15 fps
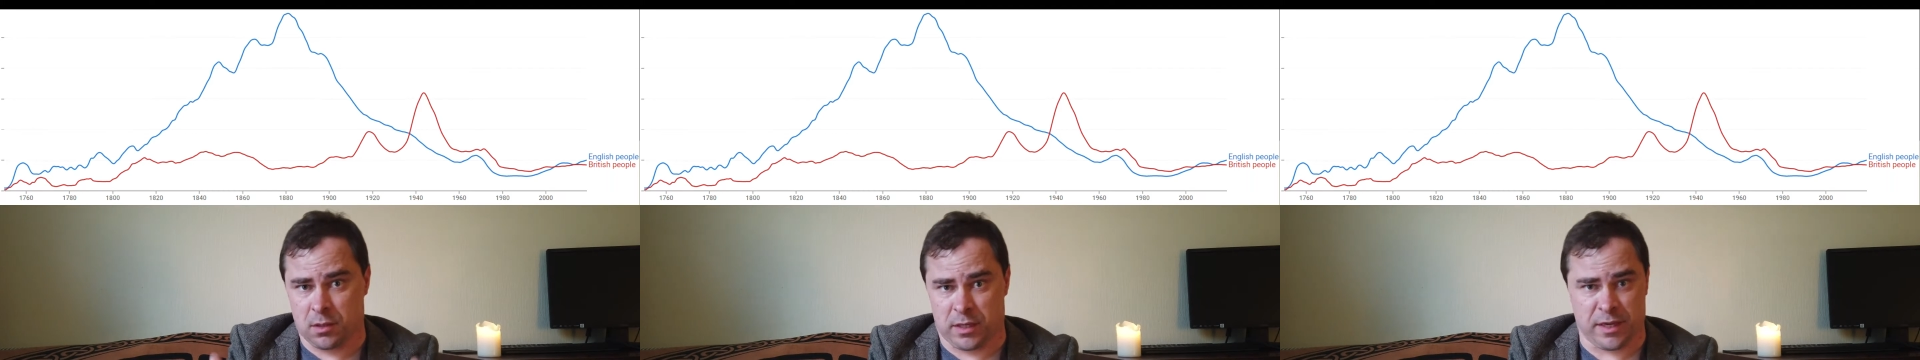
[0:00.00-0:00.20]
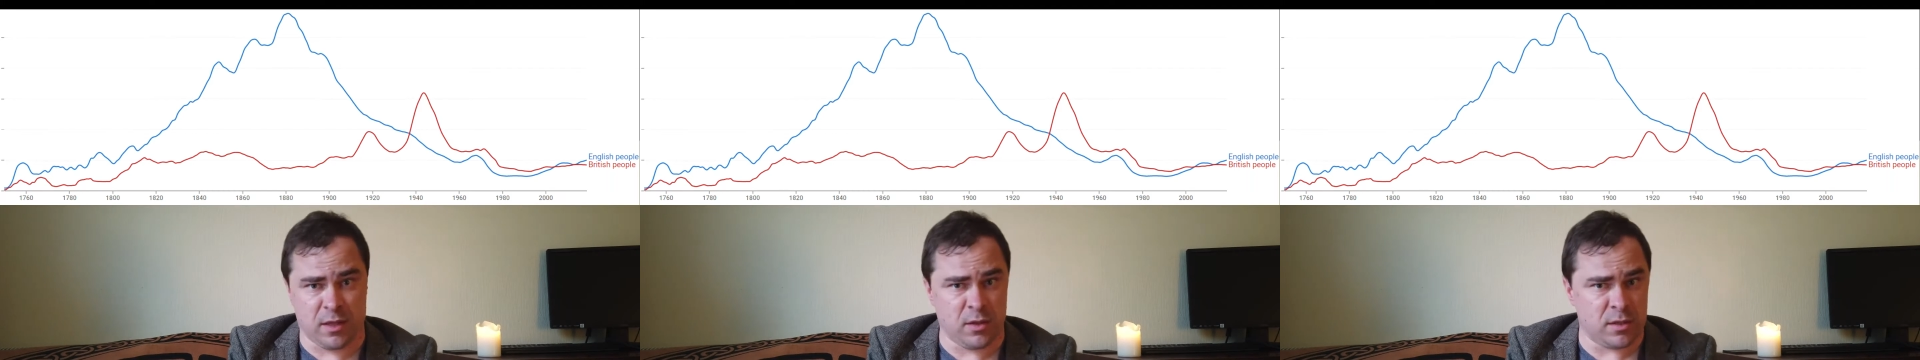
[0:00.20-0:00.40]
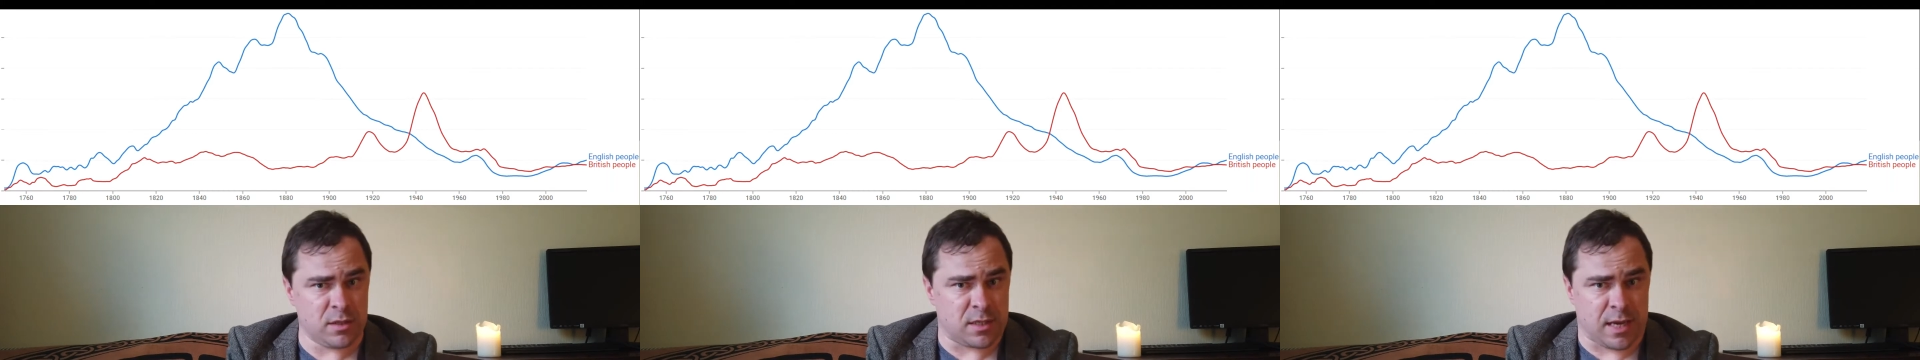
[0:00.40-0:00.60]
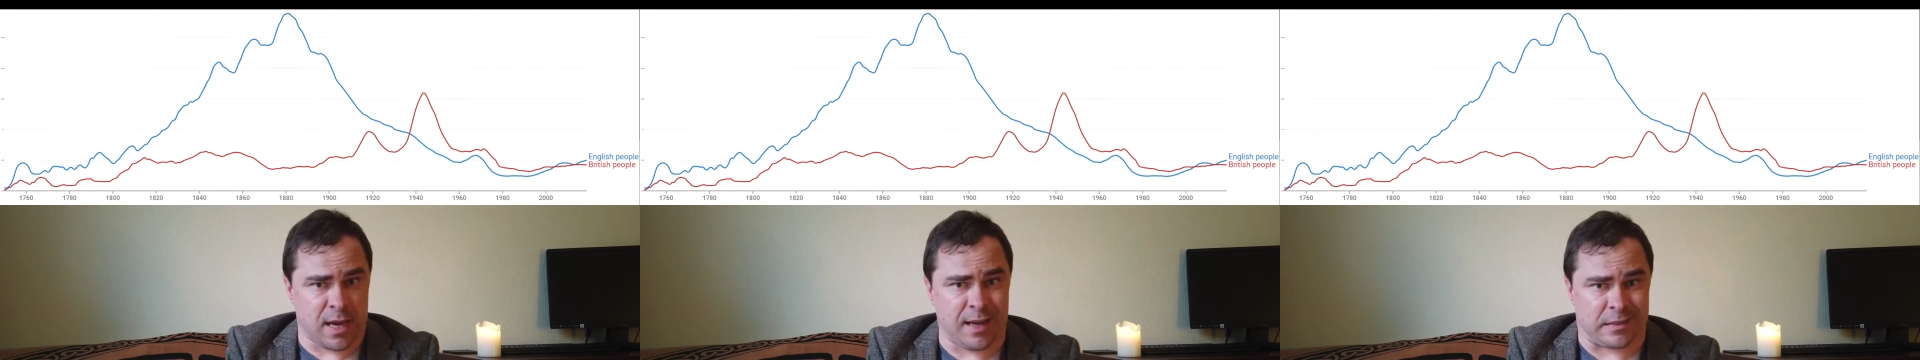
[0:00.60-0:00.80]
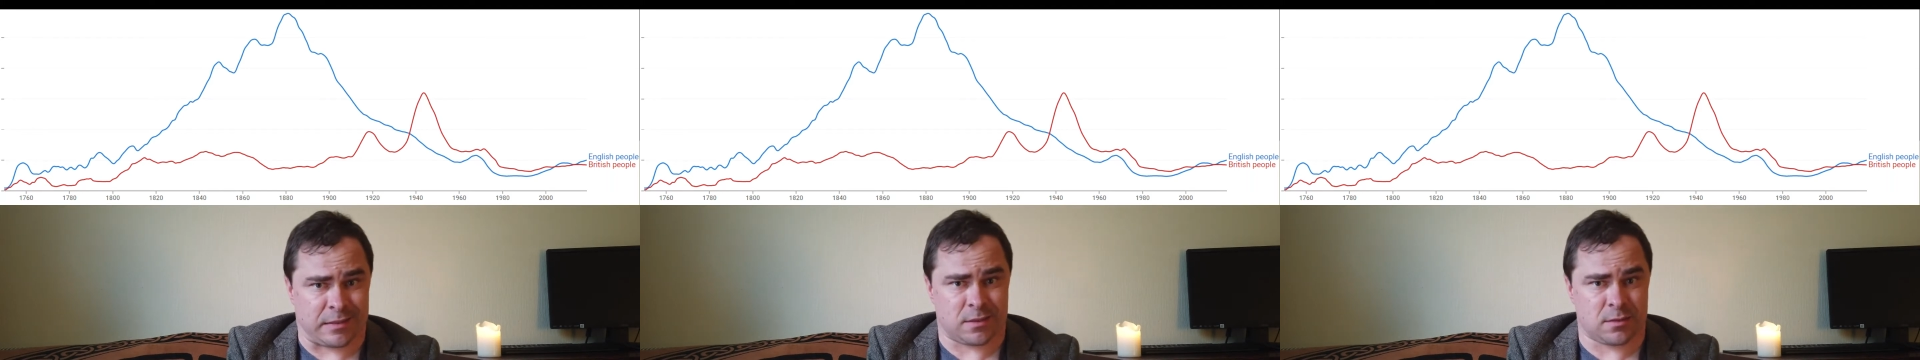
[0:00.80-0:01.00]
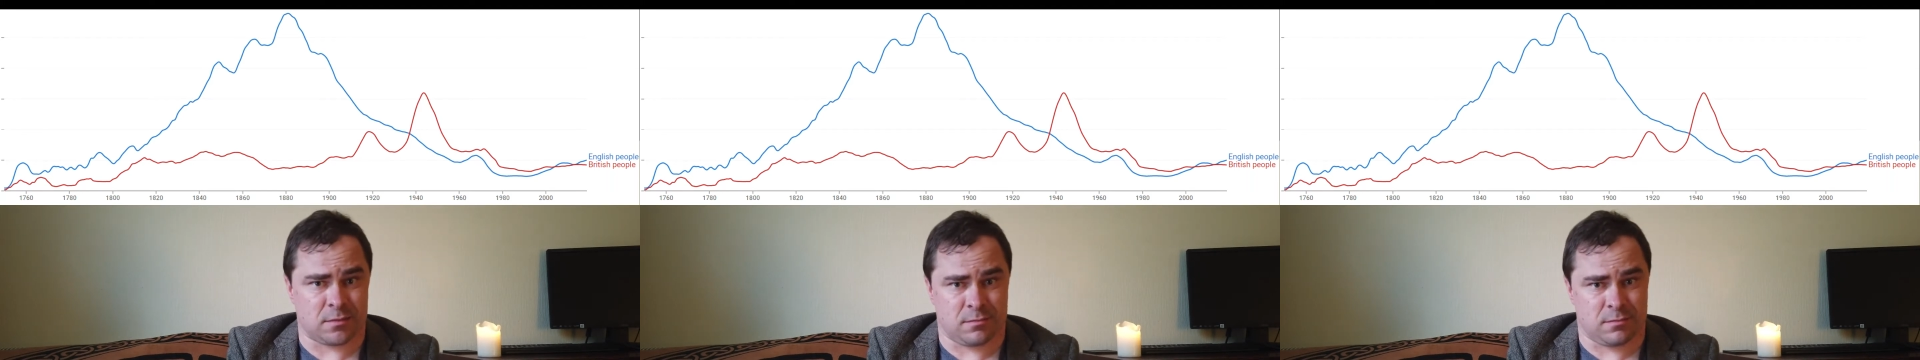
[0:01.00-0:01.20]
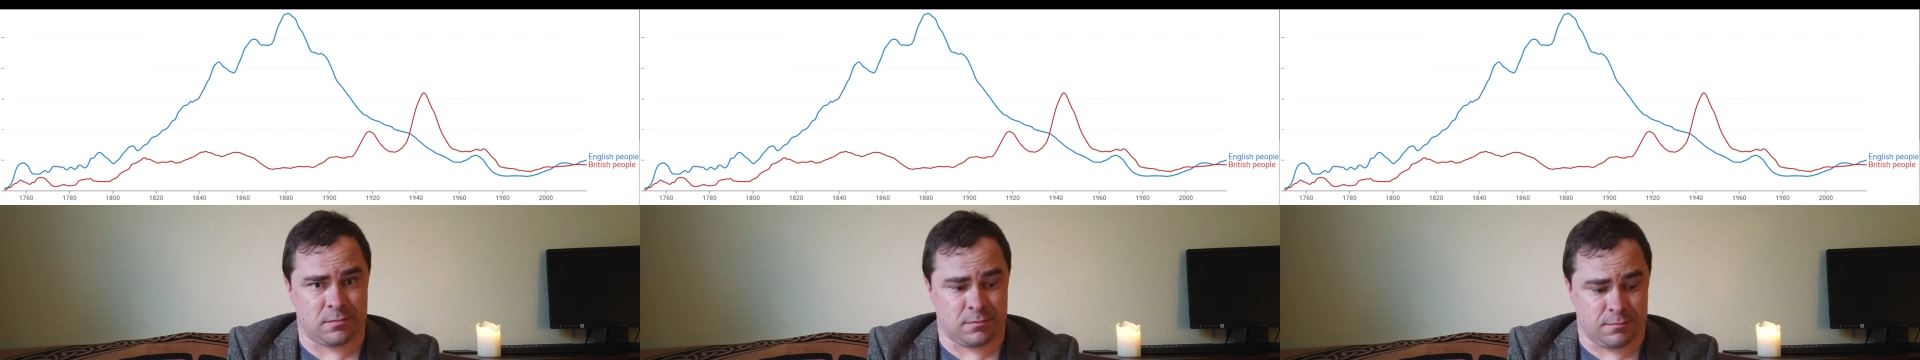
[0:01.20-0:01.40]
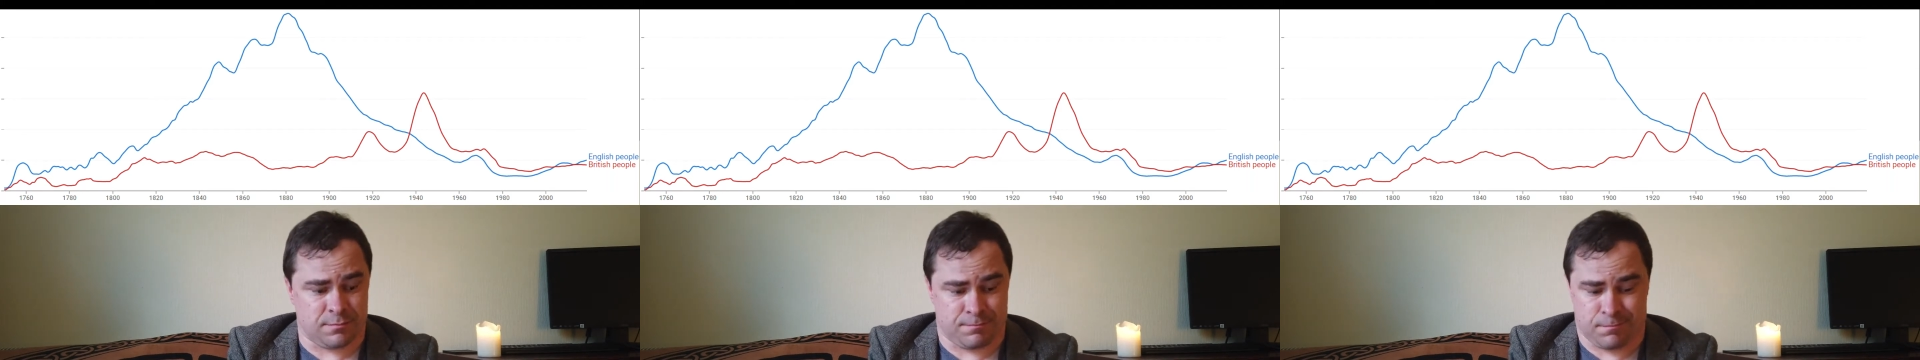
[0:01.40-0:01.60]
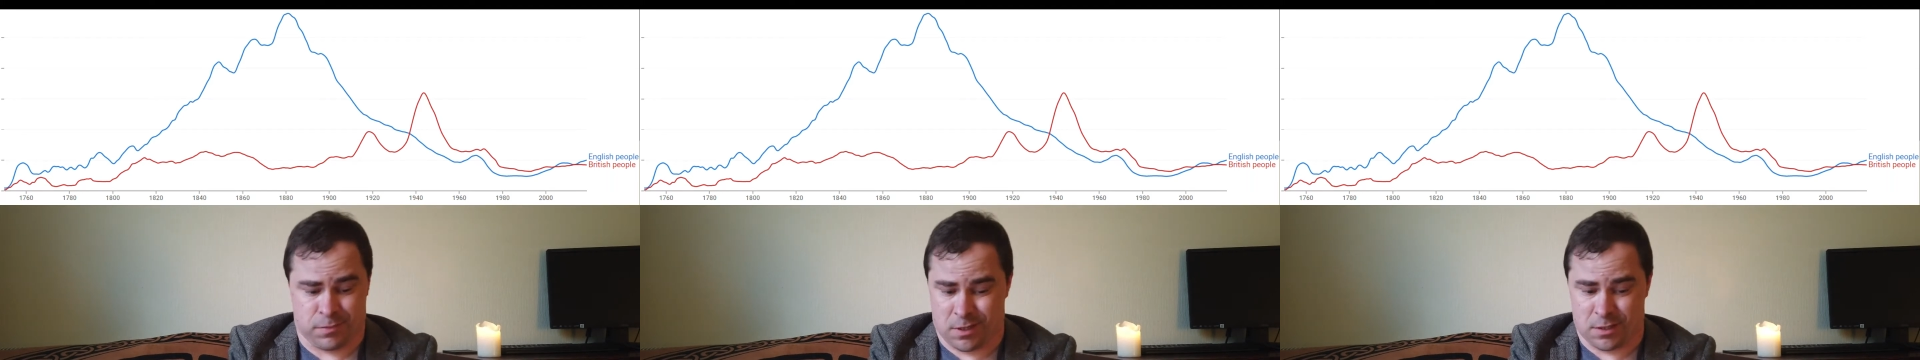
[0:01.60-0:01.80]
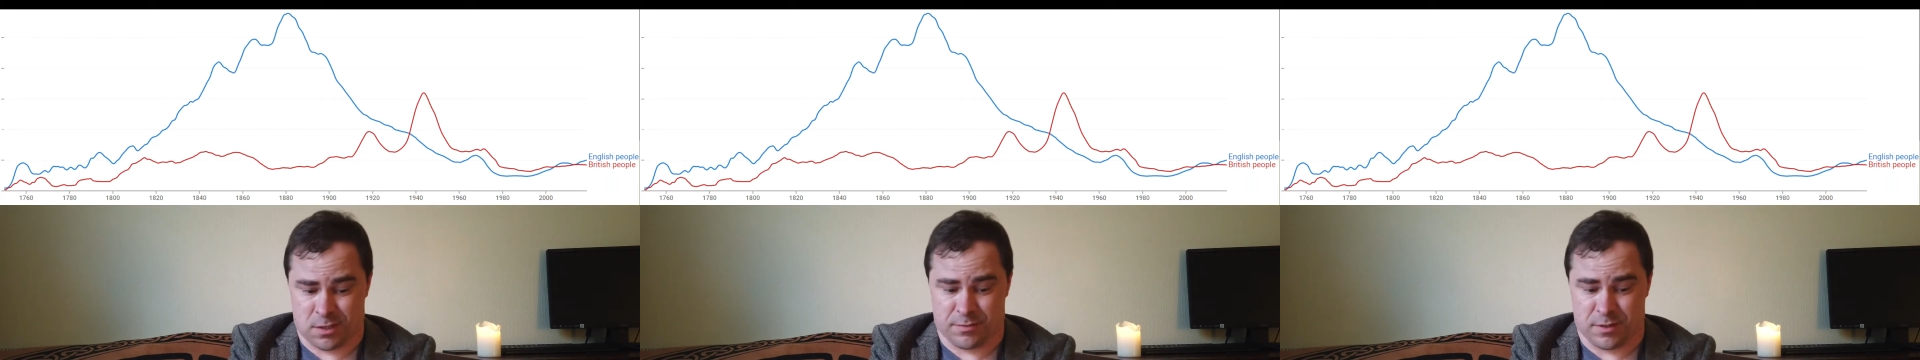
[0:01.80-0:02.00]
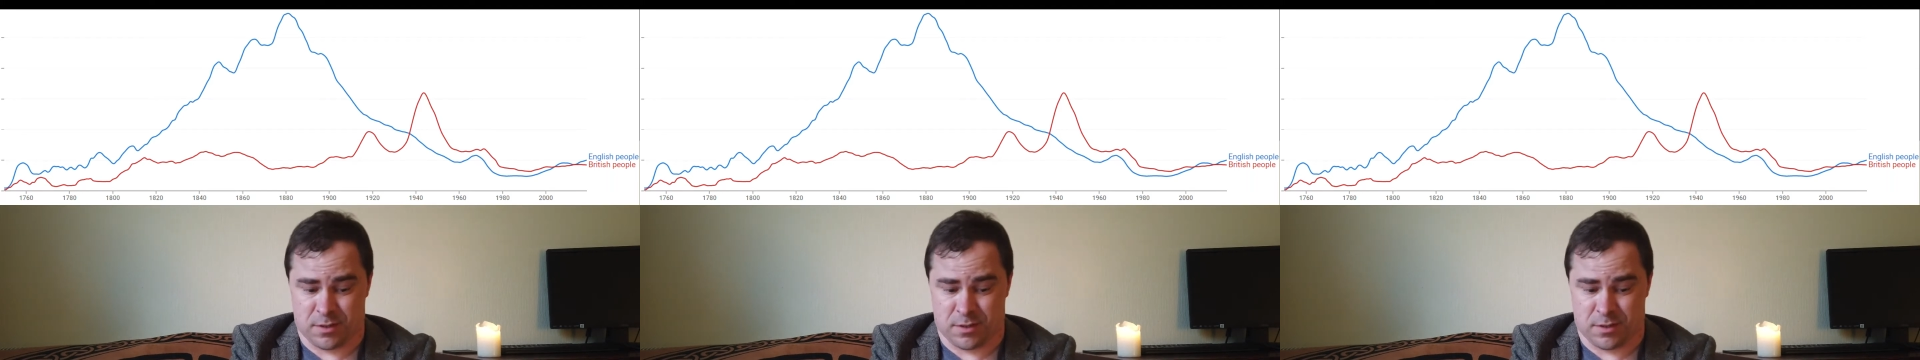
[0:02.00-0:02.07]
England can't, because of